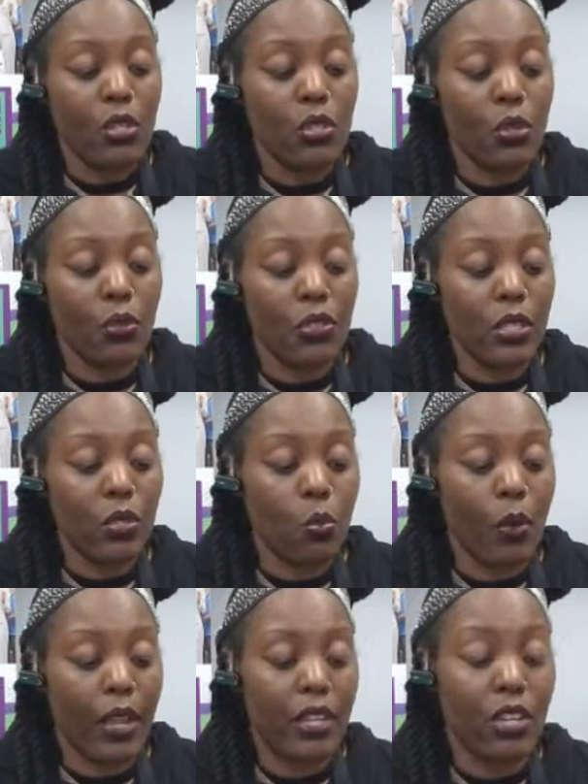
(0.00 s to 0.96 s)
So this
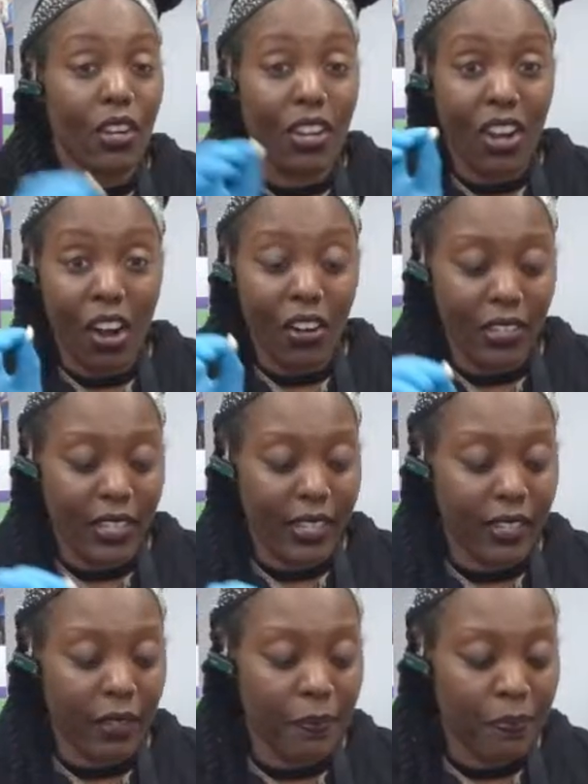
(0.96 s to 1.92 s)
way your
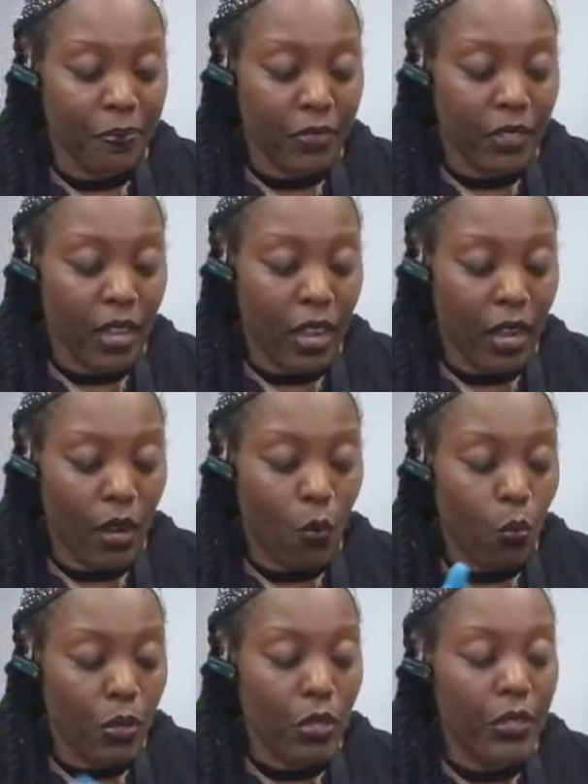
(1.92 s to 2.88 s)
garlic
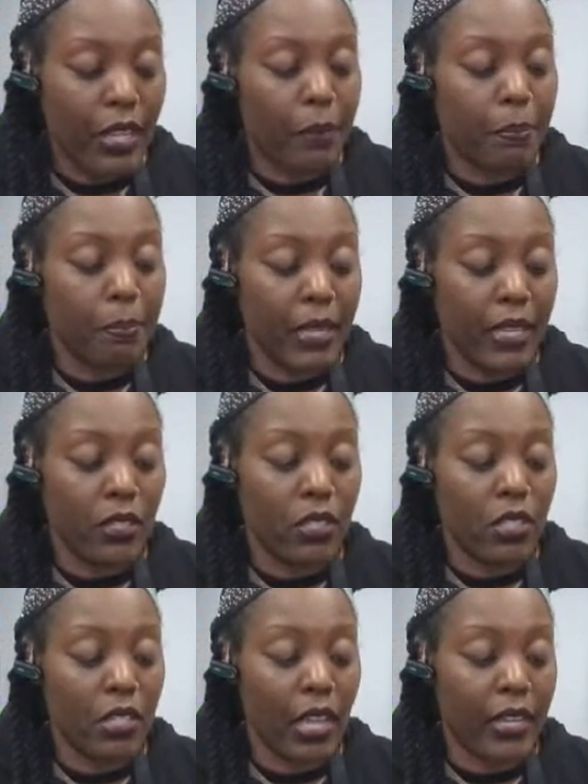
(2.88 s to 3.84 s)
will get minced
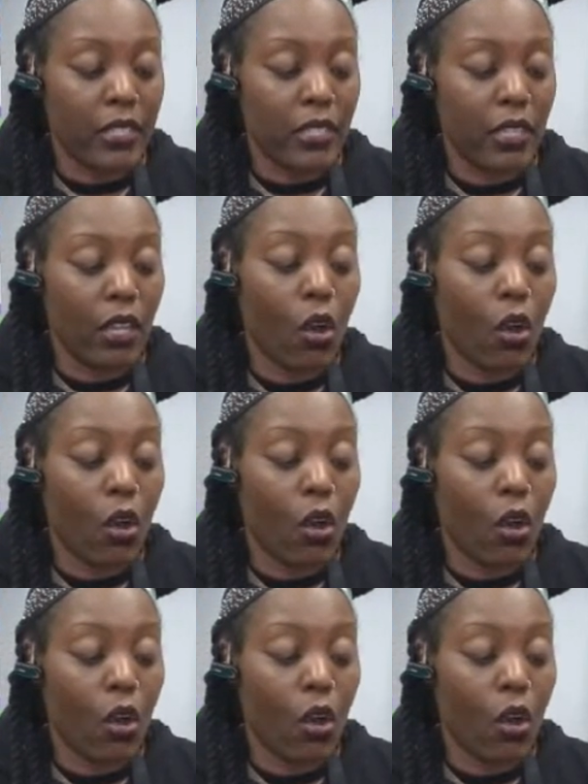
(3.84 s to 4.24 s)
nicely.